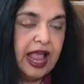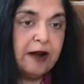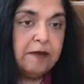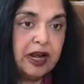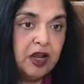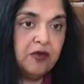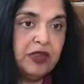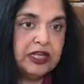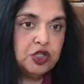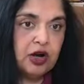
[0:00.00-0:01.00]
And many of
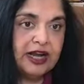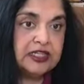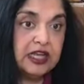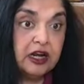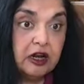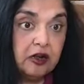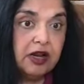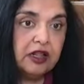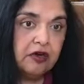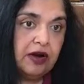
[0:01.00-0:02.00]
these rights,
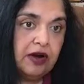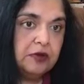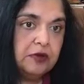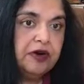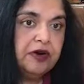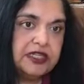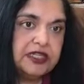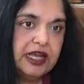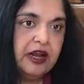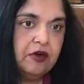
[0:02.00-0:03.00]
including the right to
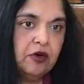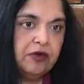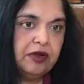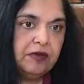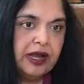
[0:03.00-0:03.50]
privacy in Roe v.